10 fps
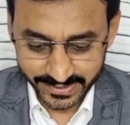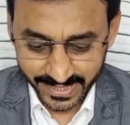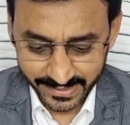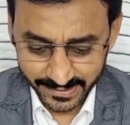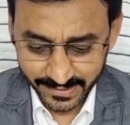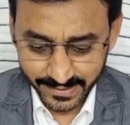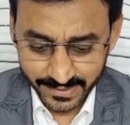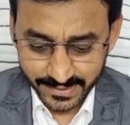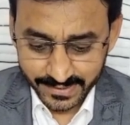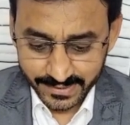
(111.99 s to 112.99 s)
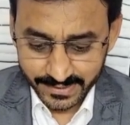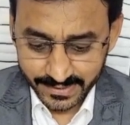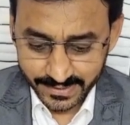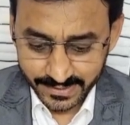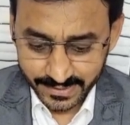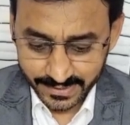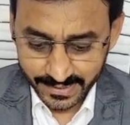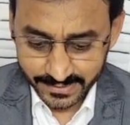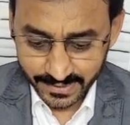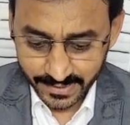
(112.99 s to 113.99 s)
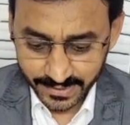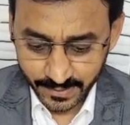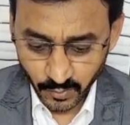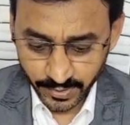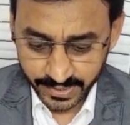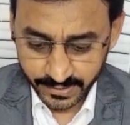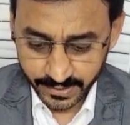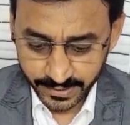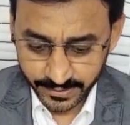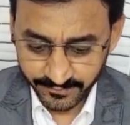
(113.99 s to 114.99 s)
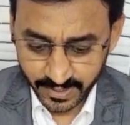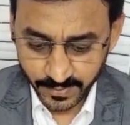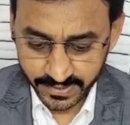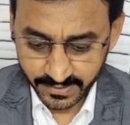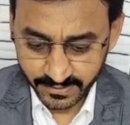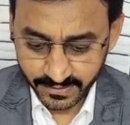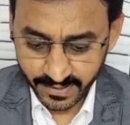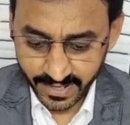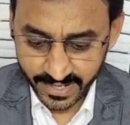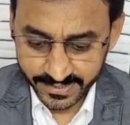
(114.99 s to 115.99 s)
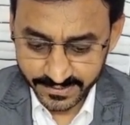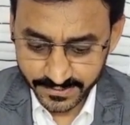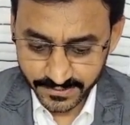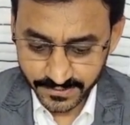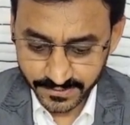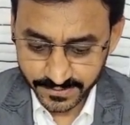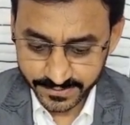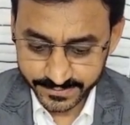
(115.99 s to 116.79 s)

Then another mnemonic, it will be the eyes.